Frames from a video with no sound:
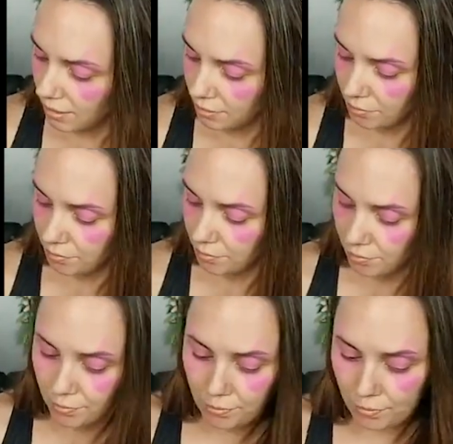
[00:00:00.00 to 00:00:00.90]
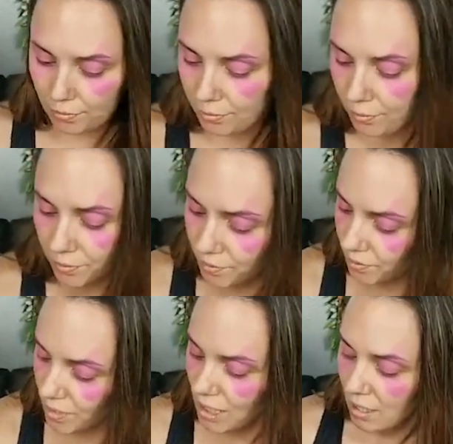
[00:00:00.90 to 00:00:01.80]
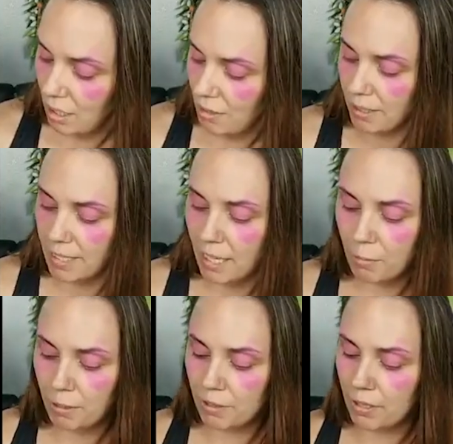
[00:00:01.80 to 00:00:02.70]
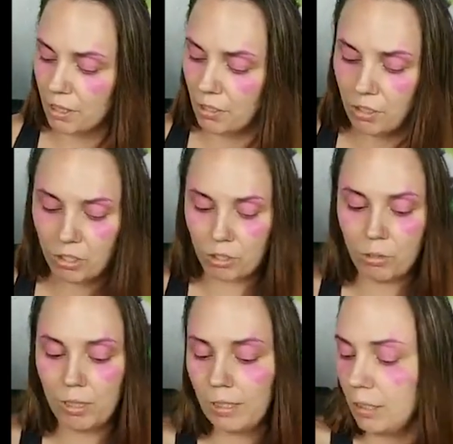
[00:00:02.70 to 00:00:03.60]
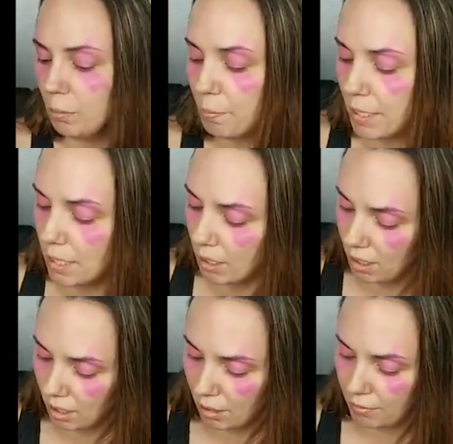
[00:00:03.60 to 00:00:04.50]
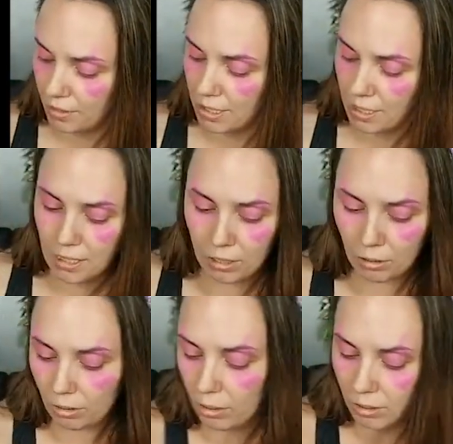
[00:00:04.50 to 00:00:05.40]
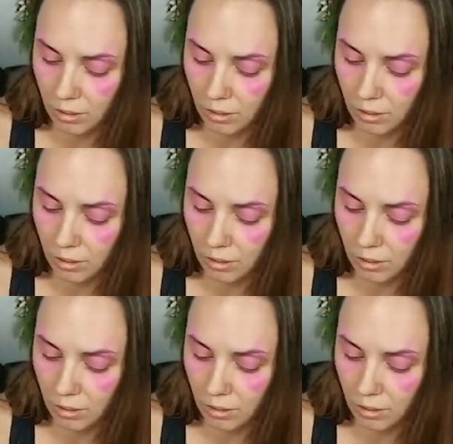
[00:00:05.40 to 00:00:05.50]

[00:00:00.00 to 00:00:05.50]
All right, now we're going to do a little bit of teal.